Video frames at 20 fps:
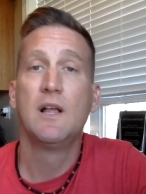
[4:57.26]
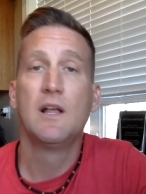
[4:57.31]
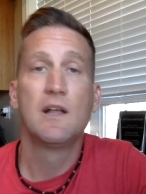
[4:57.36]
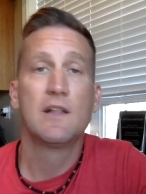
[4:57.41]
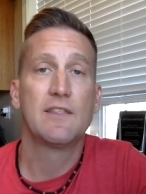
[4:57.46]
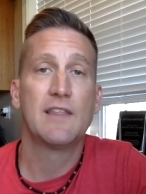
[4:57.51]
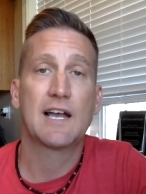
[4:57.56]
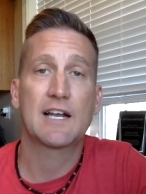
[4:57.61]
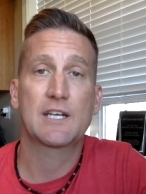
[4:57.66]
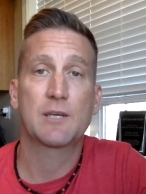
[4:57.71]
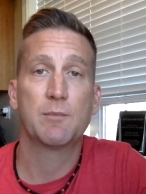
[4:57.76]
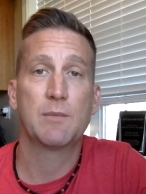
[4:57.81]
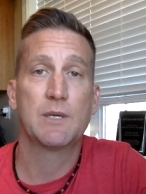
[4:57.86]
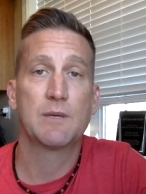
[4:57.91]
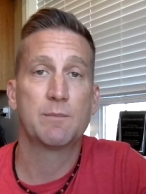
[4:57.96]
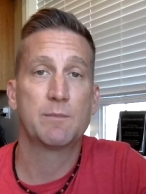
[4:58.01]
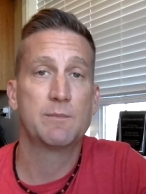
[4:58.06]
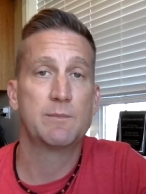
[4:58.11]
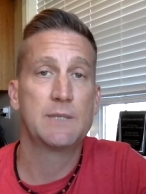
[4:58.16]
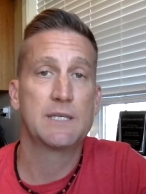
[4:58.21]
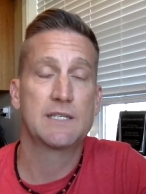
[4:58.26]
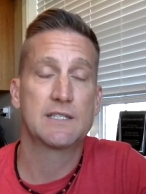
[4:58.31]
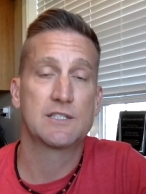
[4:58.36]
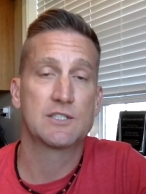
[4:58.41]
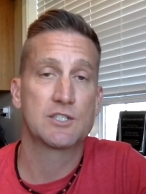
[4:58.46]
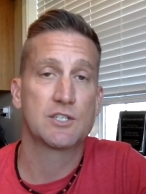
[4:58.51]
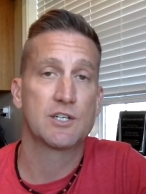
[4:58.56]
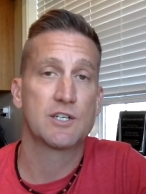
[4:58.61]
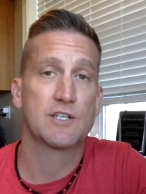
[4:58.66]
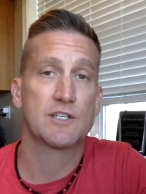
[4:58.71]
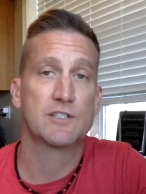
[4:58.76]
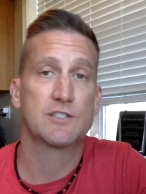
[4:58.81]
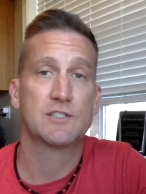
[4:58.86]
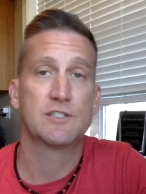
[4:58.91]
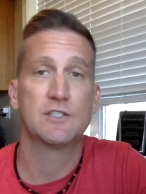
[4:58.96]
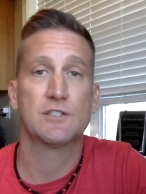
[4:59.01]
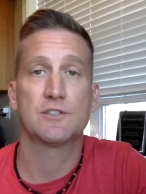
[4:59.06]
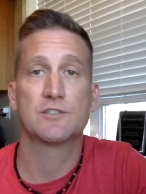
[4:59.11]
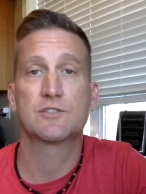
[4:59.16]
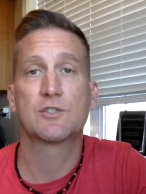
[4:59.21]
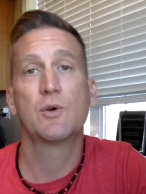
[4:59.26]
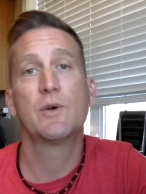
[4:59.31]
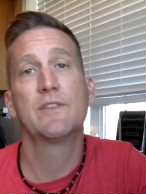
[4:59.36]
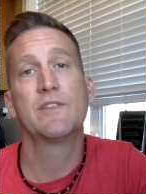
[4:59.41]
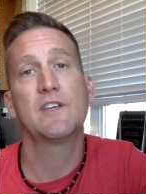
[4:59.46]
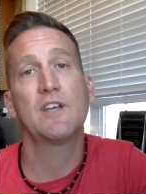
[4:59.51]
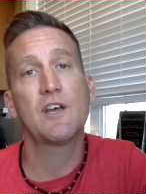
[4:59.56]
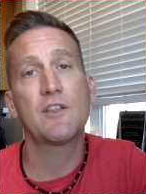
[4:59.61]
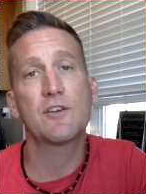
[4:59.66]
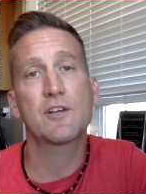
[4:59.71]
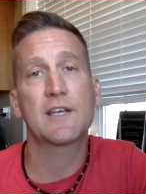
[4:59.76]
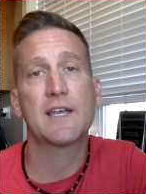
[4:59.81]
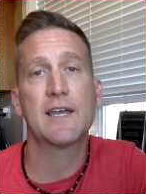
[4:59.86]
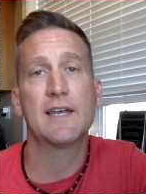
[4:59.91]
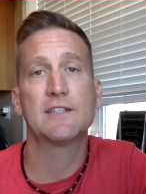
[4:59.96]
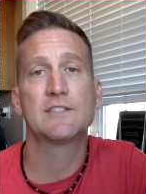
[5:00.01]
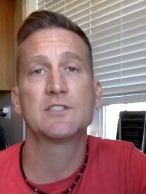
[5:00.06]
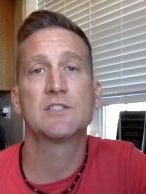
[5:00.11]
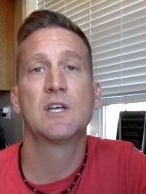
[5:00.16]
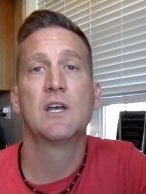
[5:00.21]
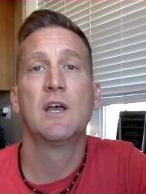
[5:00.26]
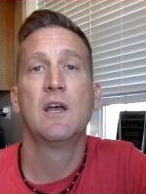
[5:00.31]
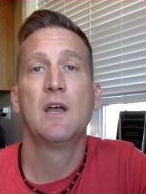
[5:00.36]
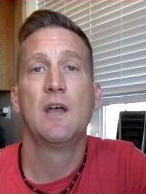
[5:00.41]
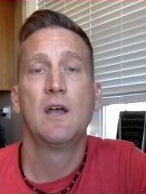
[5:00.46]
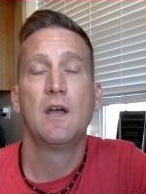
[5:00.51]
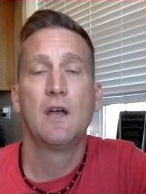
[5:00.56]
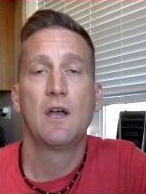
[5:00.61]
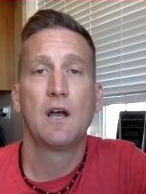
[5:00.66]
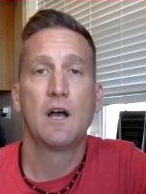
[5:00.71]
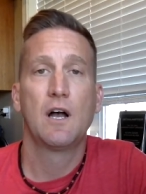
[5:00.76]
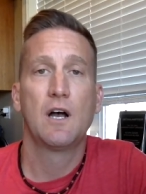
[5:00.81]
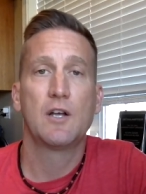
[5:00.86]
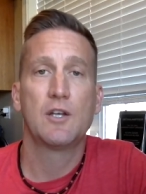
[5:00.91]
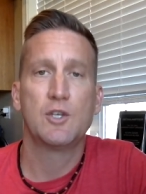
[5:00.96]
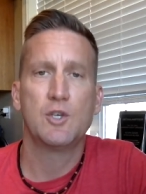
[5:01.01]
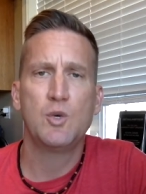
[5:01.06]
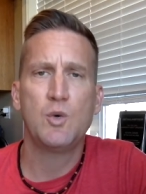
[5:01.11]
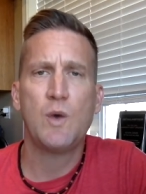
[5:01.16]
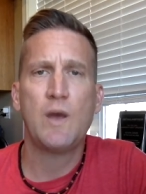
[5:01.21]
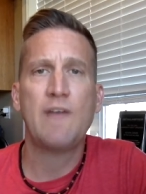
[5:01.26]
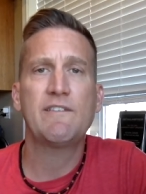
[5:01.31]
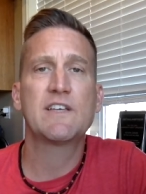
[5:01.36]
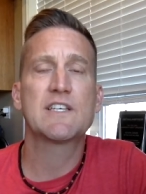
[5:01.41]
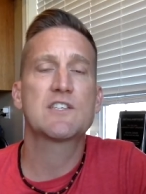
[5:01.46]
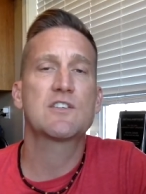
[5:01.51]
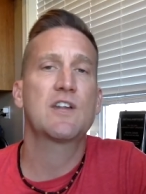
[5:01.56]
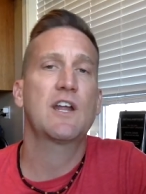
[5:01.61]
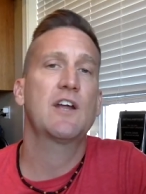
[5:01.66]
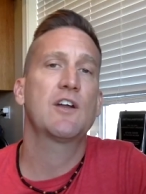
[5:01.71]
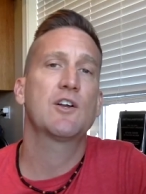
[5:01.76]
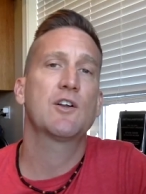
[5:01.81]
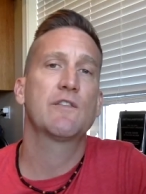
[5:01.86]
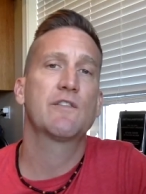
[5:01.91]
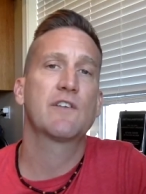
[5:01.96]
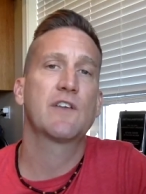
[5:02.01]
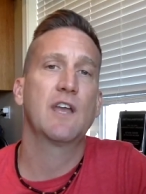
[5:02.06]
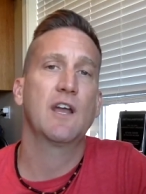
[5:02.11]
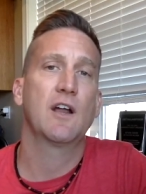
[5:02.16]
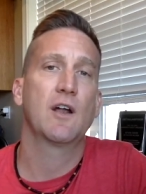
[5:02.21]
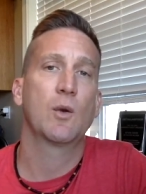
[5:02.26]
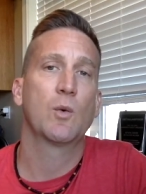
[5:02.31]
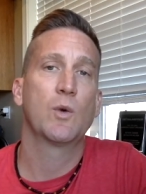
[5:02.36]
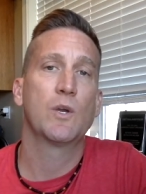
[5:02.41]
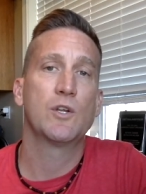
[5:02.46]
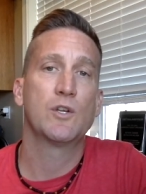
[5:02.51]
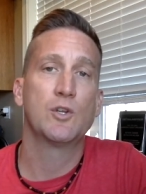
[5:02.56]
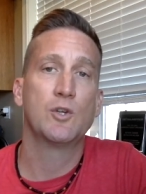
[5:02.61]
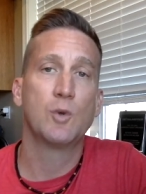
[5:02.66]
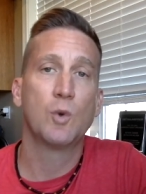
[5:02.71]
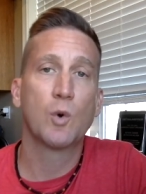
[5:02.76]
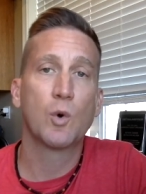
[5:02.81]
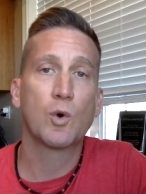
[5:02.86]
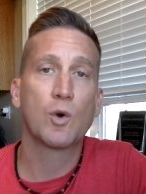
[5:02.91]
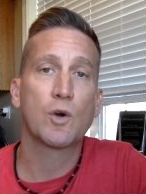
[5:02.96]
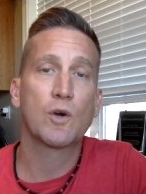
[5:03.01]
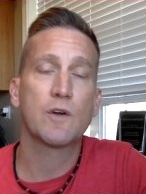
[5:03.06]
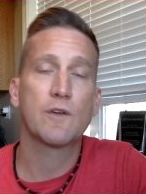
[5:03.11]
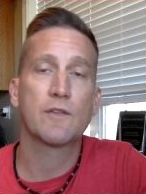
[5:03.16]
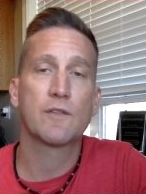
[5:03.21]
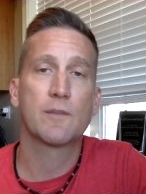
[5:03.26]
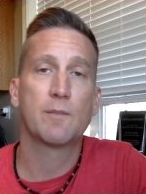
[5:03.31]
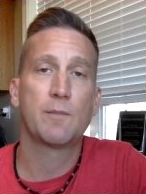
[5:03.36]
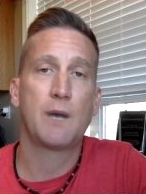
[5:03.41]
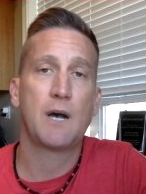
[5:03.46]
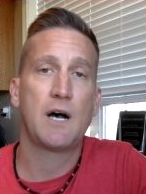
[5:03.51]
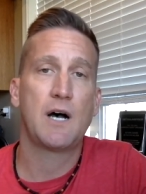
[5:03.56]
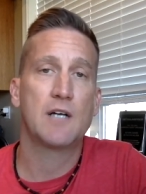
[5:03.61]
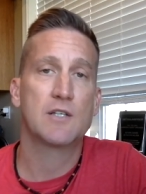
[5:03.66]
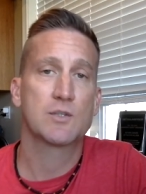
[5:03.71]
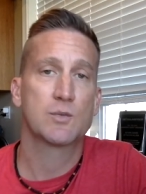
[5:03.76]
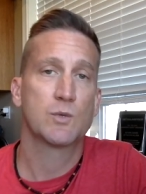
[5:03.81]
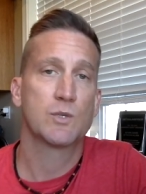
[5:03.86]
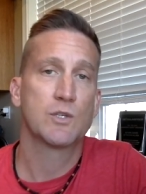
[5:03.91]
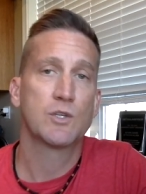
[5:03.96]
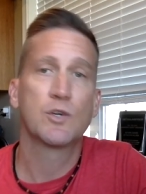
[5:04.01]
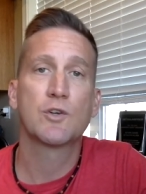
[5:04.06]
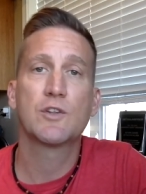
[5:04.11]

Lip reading: that could be a big, serious deal. So in the other case, you have a standard of care when you're the boss, when you're